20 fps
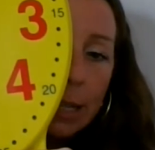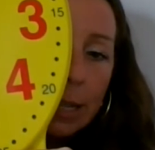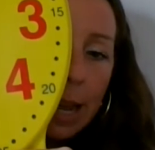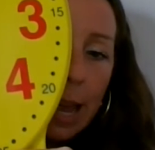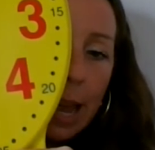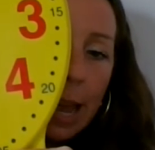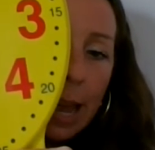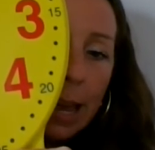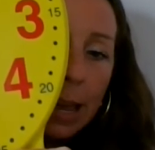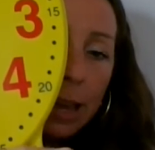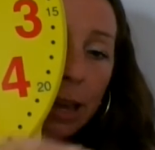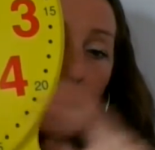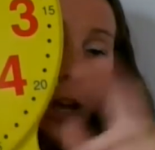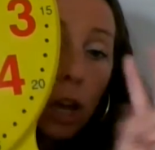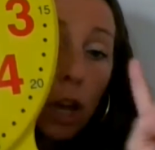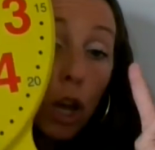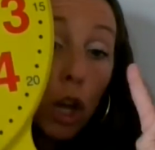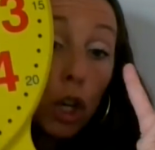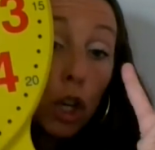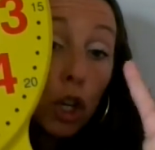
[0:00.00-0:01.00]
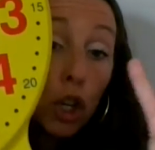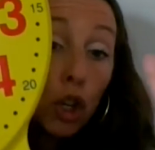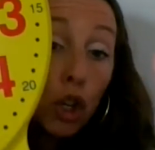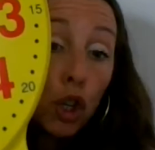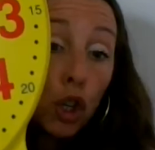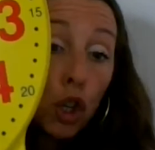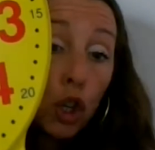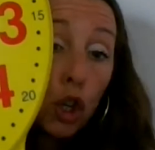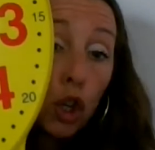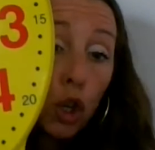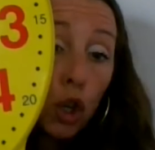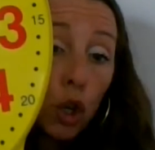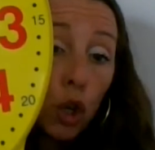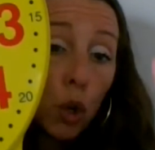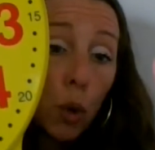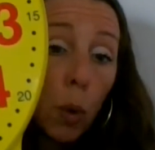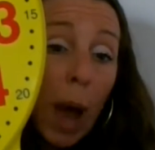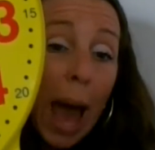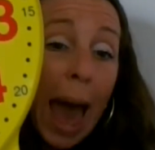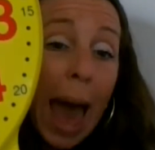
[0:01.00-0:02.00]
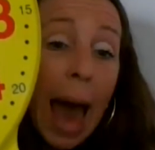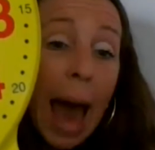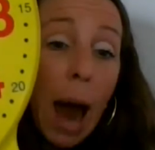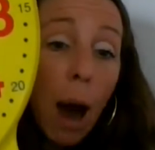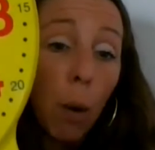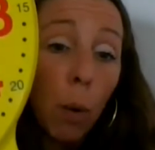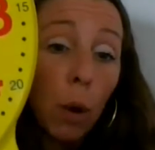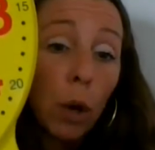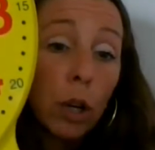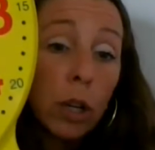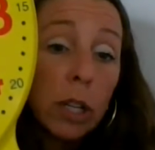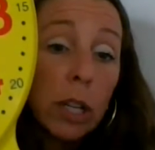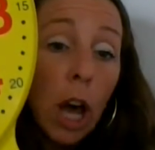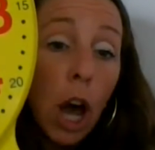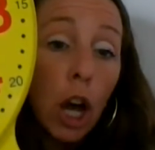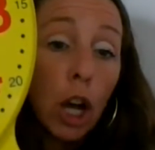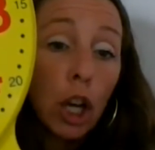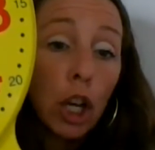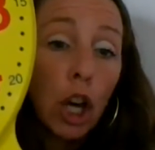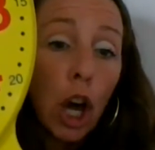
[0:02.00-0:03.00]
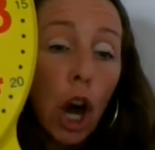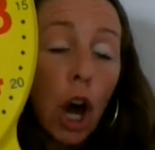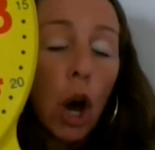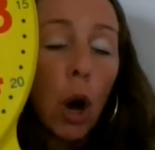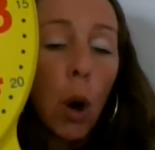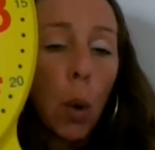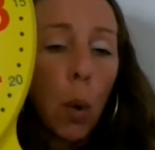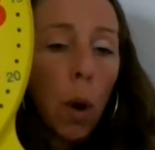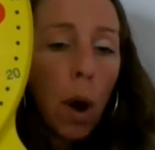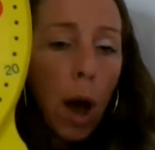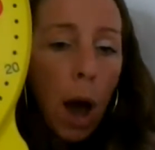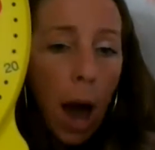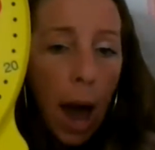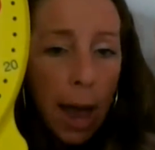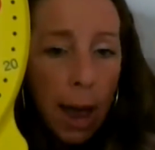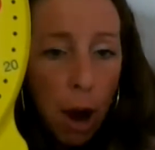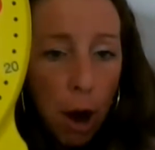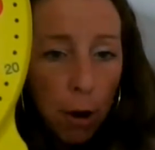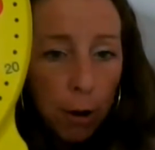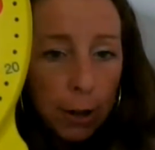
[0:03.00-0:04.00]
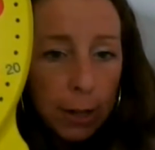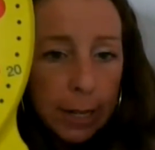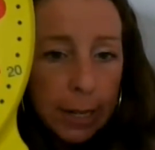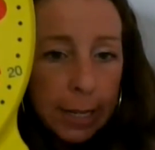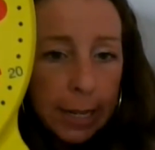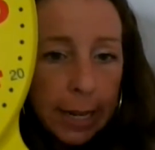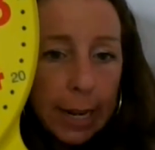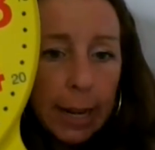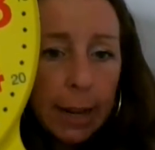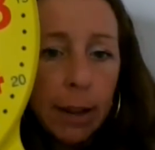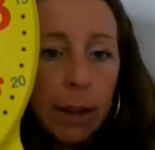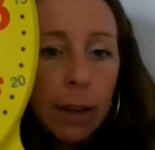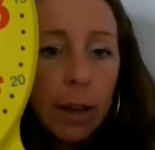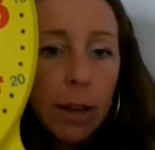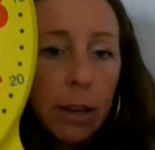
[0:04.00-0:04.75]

day 2 hours ago. I already did it.